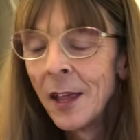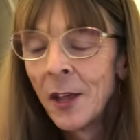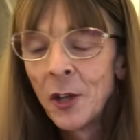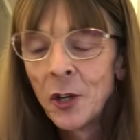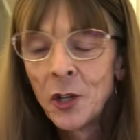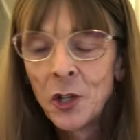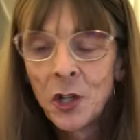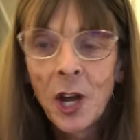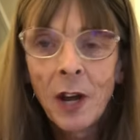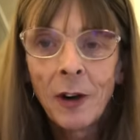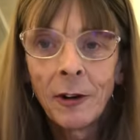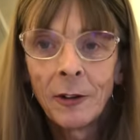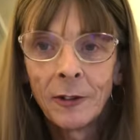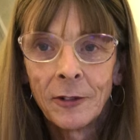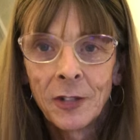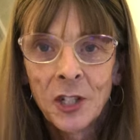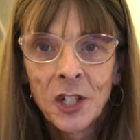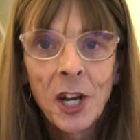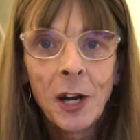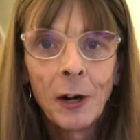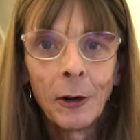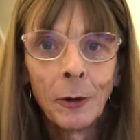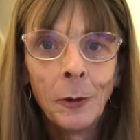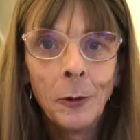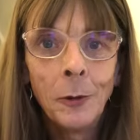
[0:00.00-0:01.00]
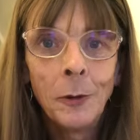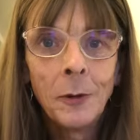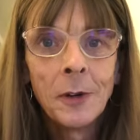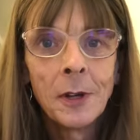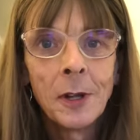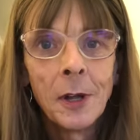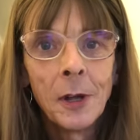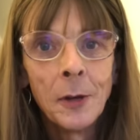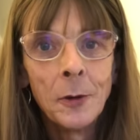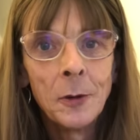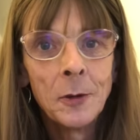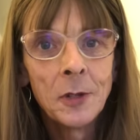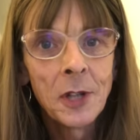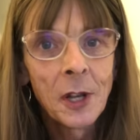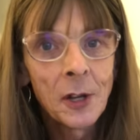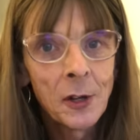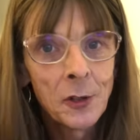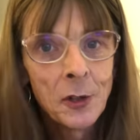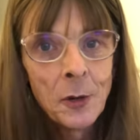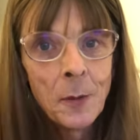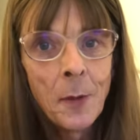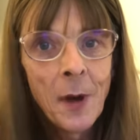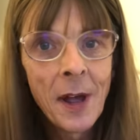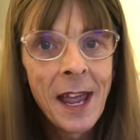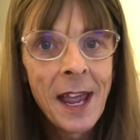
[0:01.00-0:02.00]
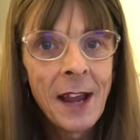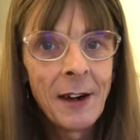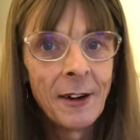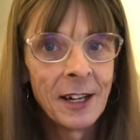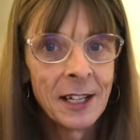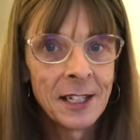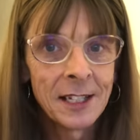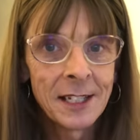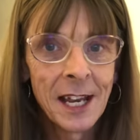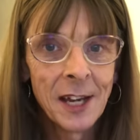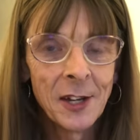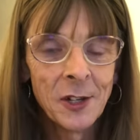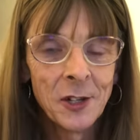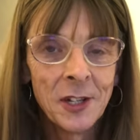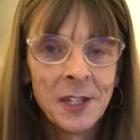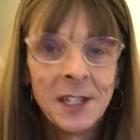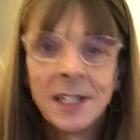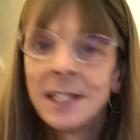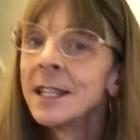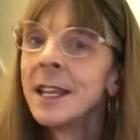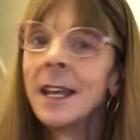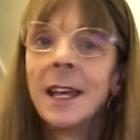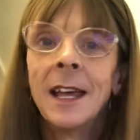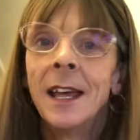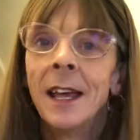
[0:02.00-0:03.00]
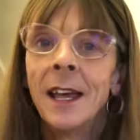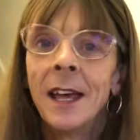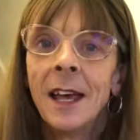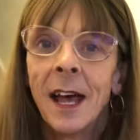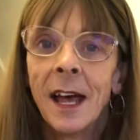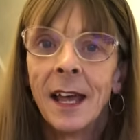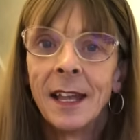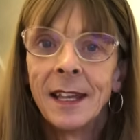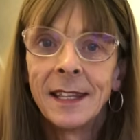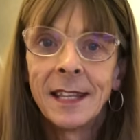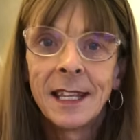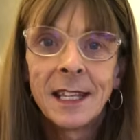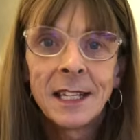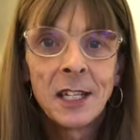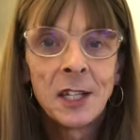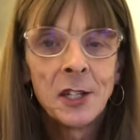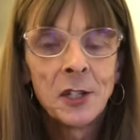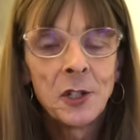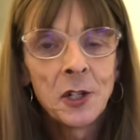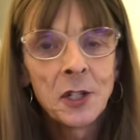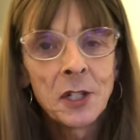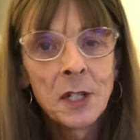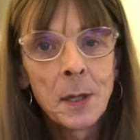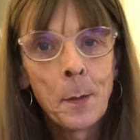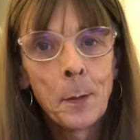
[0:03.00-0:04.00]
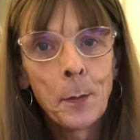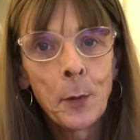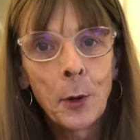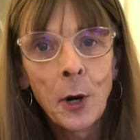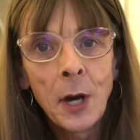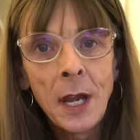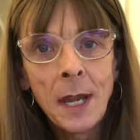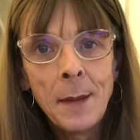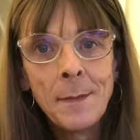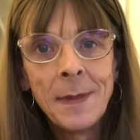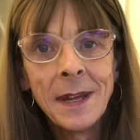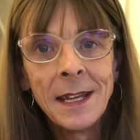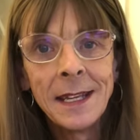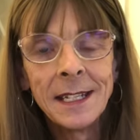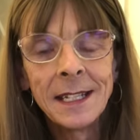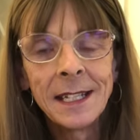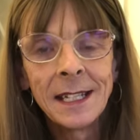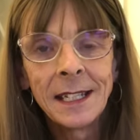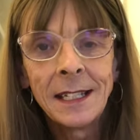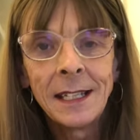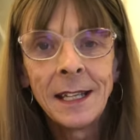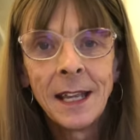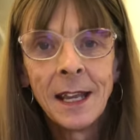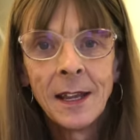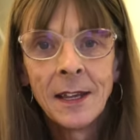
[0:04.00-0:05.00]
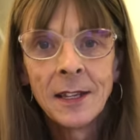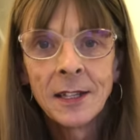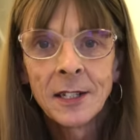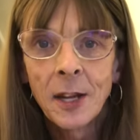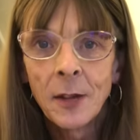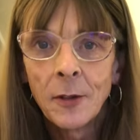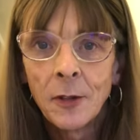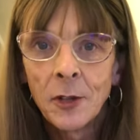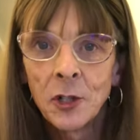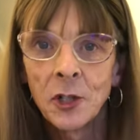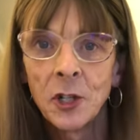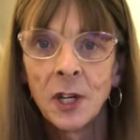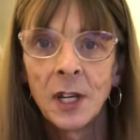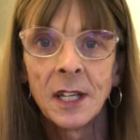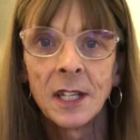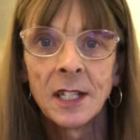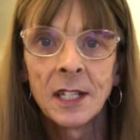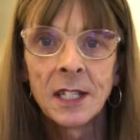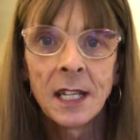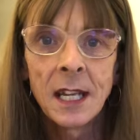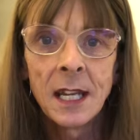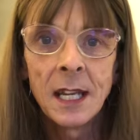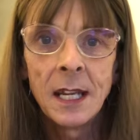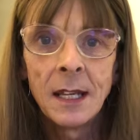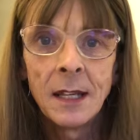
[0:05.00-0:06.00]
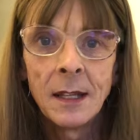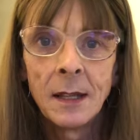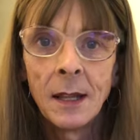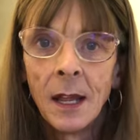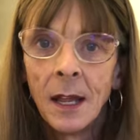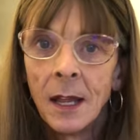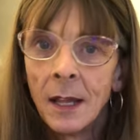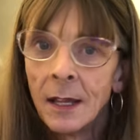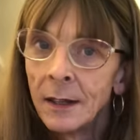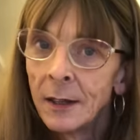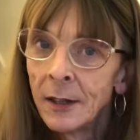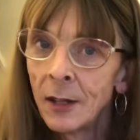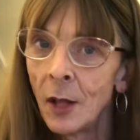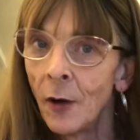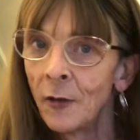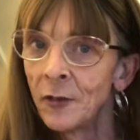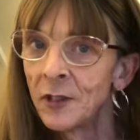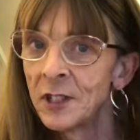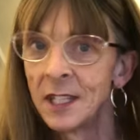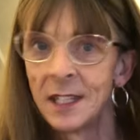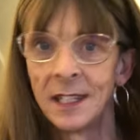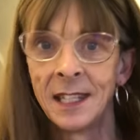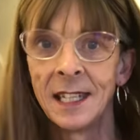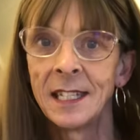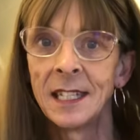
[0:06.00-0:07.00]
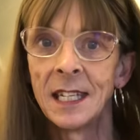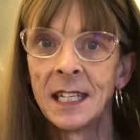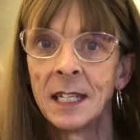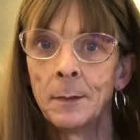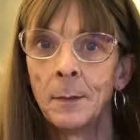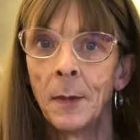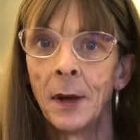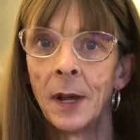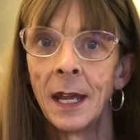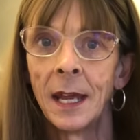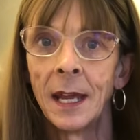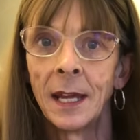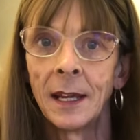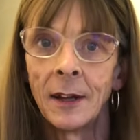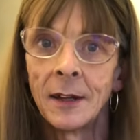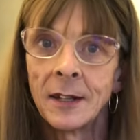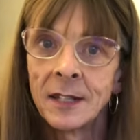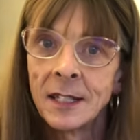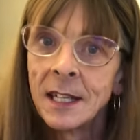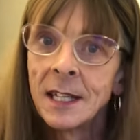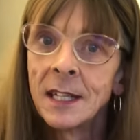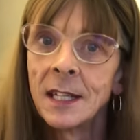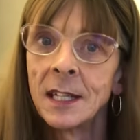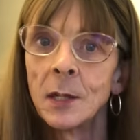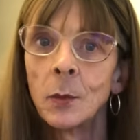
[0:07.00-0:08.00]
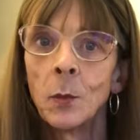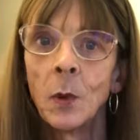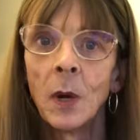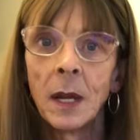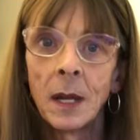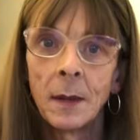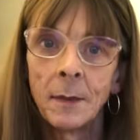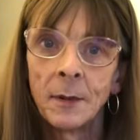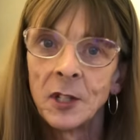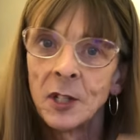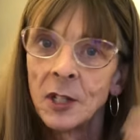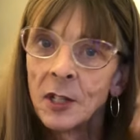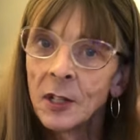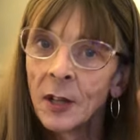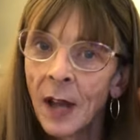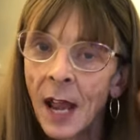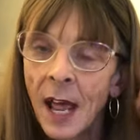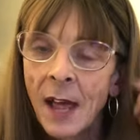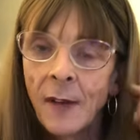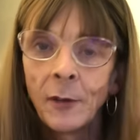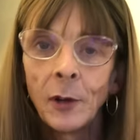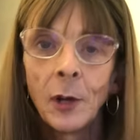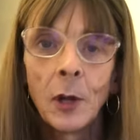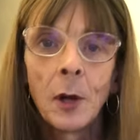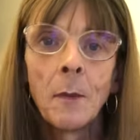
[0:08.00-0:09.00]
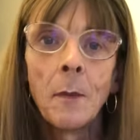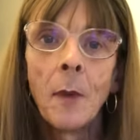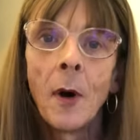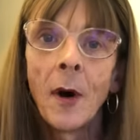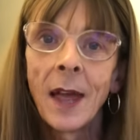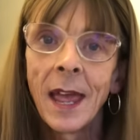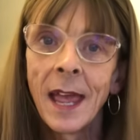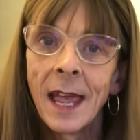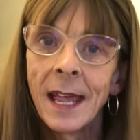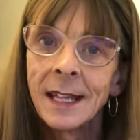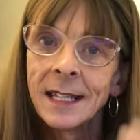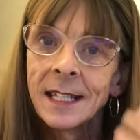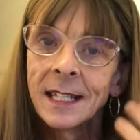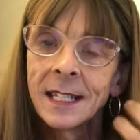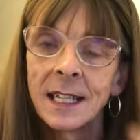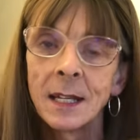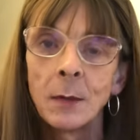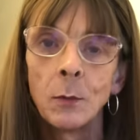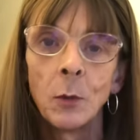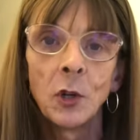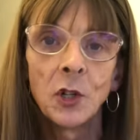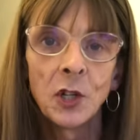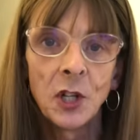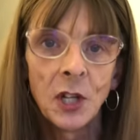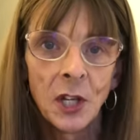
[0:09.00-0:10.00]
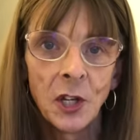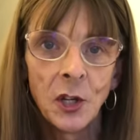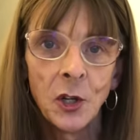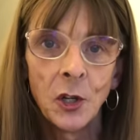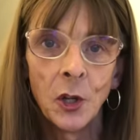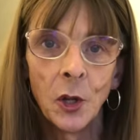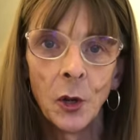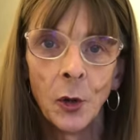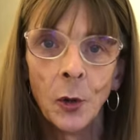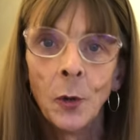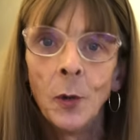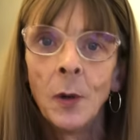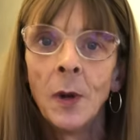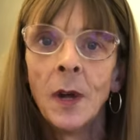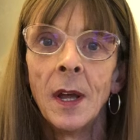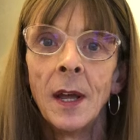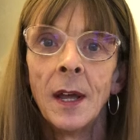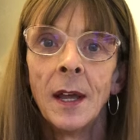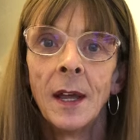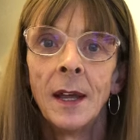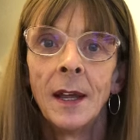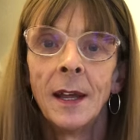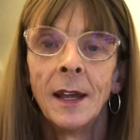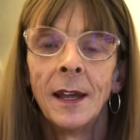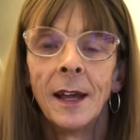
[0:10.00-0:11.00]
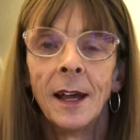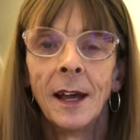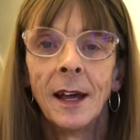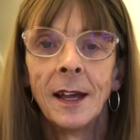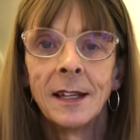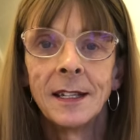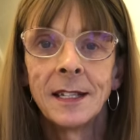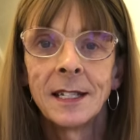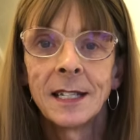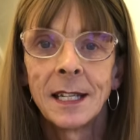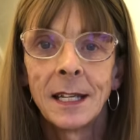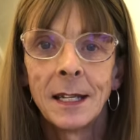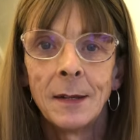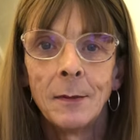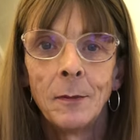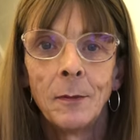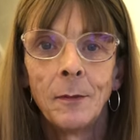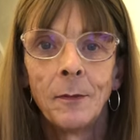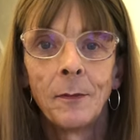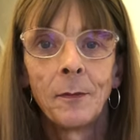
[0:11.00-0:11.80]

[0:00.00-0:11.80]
Cheryl, Cheryl, who's going to do my hair extensions and this is just a pre-meeting so that she can see, obviously this is my hair guys, this is a wig. She's gonna have a look at my hair to see what she can do and see